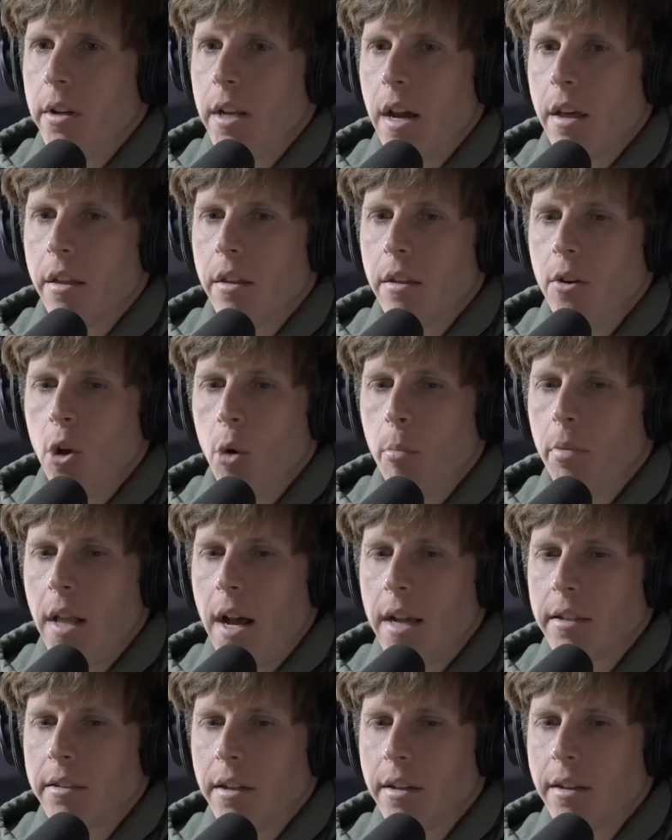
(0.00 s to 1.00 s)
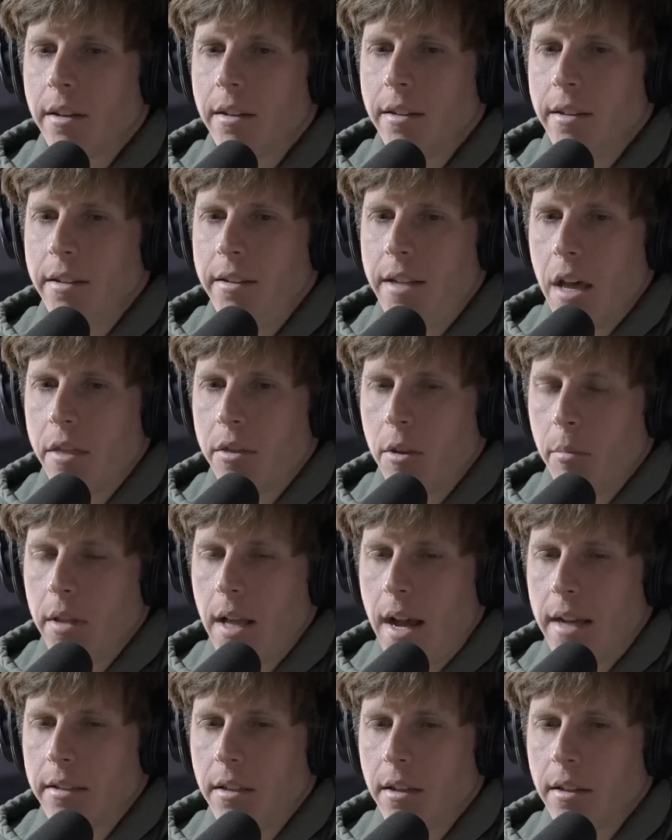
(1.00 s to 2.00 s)
Death. No mm. plastic. Mm. Death to
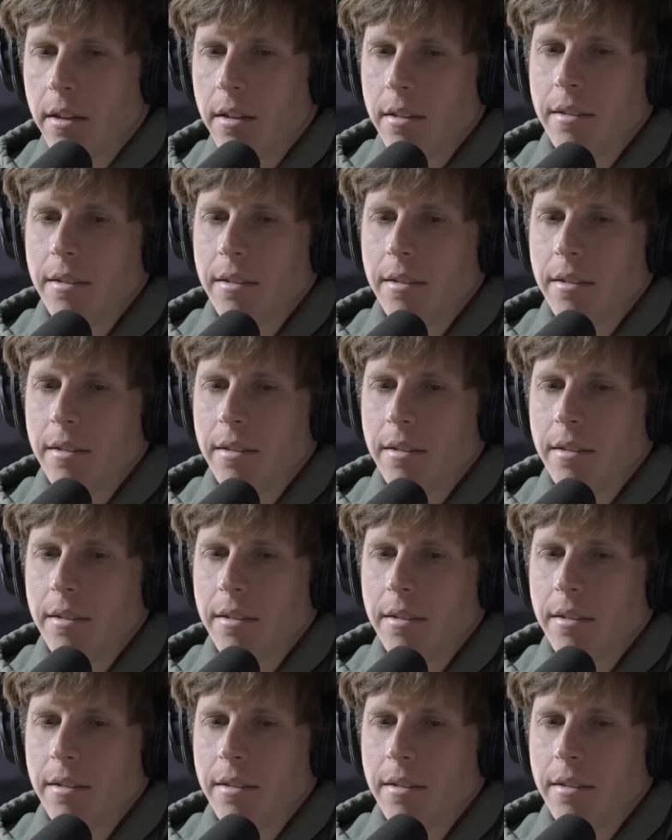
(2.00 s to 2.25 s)
plastic.